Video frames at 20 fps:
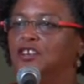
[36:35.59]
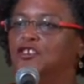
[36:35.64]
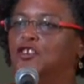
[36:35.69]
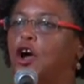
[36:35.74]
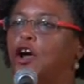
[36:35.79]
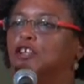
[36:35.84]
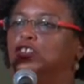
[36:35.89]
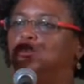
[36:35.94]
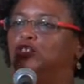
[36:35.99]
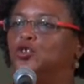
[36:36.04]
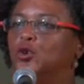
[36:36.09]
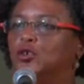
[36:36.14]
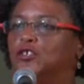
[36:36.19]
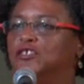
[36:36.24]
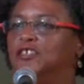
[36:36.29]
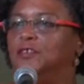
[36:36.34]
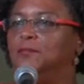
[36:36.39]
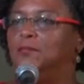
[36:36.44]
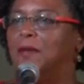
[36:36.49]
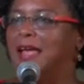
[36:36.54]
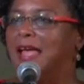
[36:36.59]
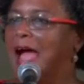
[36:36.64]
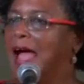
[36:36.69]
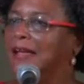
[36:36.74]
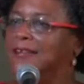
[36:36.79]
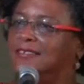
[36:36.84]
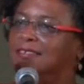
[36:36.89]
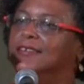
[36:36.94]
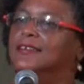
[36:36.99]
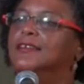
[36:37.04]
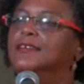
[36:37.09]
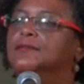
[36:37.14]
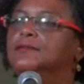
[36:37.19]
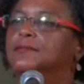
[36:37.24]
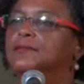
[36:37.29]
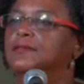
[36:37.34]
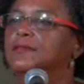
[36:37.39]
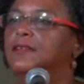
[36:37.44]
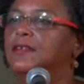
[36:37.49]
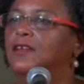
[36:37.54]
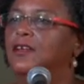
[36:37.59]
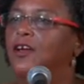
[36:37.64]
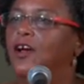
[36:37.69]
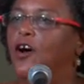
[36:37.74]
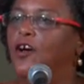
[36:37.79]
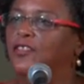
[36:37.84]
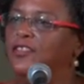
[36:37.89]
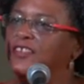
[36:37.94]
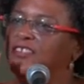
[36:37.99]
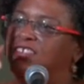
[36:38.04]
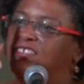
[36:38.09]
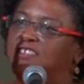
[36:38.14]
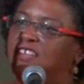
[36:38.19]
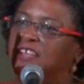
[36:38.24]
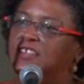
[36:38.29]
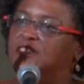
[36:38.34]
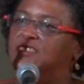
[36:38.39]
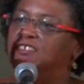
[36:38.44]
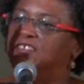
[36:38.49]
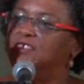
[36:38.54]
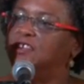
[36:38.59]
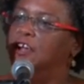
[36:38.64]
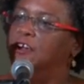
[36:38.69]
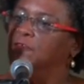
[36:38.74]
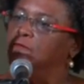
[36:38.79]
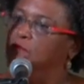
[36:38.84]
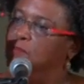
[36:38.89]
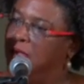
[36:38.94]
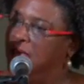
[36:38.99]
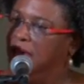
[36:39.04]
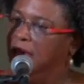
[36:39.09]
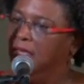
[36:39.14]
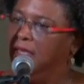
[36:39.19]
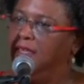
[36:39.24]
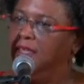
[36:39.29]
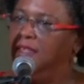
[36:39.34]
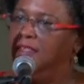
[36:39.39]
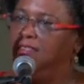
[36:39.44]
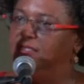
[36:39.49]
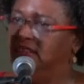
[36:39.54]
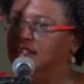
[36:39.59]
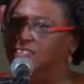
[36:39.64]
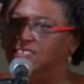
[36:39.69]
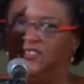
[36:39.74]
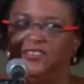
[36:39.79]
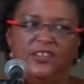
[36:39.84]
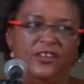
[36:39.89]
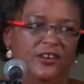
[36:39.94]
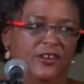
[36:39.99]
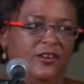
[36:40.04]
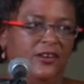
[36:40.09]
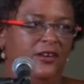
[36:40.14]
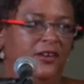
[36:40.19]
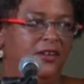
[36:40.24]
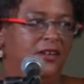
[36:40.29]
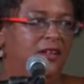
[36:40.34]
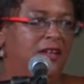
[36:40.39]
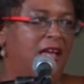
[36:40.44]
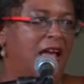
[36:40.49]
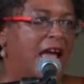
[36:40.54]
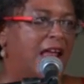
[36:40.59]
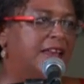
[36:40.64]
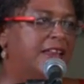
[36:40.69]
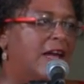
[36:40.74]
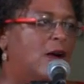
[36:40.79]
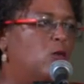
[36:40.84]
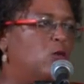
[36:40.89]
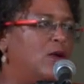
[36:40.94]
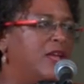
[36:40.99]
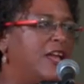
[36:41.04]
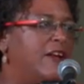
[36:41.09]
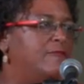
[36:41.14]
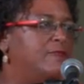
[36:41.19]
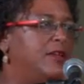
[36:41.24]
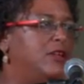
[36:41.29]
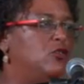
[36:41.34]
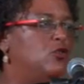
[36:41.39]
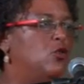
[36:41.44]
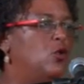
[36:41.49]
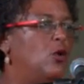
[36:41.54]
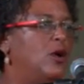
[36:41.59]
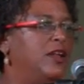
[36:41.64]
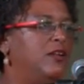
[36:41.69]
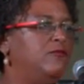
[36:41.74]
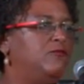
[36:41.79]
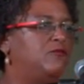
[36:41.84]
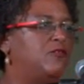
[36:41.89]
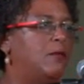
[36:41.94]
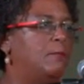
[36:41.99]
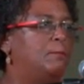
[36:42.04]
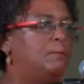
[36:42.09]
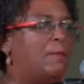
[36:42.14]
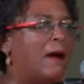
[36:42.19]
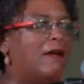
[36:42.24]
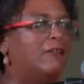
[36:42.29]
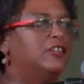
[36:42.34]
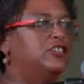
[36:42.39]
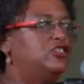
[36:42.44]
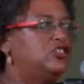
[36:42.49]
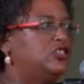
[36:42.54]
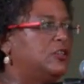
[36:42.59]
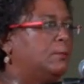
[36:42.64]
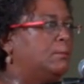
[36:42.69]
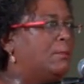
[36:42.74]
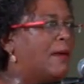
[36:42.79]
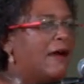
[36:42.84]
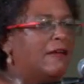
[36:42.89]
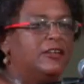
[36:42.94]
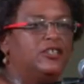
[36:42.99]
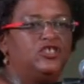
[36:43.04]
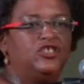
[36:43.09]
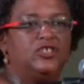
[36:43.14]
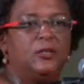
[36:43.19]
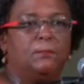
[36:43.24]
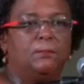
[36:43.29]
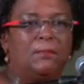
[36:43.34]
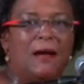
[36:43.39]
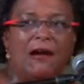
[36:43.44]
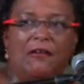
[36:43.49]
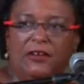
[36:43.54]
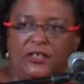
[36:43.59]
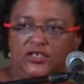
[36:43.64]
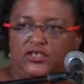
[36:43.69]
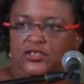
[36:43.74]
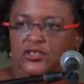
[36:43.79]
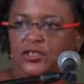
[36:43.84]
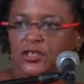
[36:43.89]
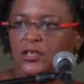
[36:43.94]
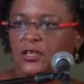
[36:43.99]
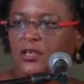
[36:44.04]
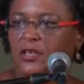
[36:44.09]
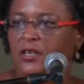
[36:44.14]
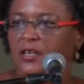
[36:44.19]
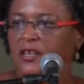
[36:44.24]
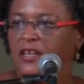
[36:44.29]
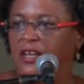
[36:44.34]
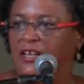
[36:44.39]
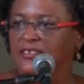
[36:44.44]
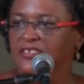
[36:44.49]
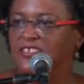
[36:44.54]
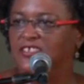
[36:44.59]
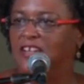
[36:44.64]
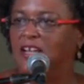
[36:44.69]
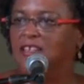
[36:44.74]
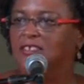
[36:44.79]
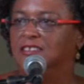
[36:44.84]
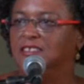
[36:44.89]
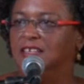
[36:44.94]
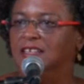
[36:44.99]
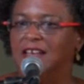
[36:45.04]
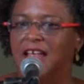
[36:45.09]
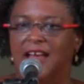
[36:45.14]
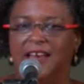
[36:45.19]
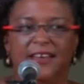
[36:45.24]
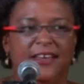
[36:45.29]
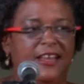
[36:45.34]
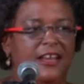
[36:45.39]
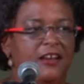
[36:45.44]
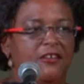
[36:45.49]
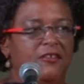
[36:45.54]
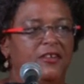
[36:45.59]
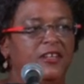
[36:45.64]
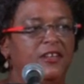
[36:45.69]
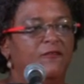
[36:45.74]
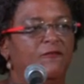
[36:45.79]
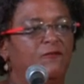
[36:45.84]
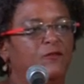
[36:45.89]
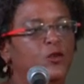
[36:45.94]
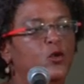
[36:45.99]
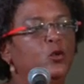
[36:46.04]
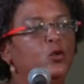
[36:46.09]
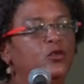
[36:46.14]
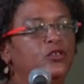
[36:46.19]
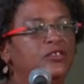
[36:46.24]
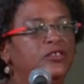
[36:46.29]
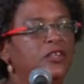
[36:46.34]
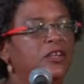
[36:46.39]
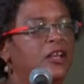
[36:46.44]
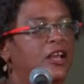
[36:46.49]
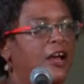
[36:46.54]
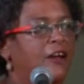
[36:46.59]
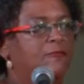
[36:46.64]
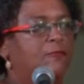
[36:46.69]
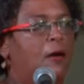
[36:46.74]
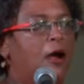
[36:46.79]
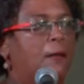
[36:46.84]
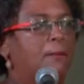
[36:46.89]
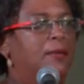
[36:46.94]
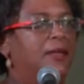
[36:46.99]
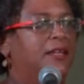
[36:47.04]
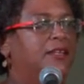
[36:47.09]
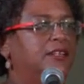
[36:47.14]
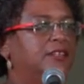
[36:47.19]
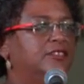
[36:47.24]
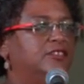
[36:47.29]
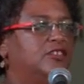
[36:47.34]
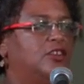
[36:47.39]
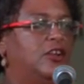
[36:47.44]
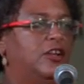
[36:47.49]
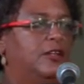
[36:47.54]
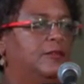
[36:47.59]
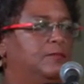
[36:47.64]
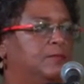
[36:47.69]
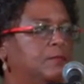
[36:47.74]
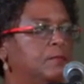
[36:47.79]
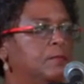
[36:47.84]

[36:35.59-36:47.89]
not chosen by accident, on the 6th of May this year, and that we have been going from parish to parish to parish, consulting and hearing the views of Barbadians on it.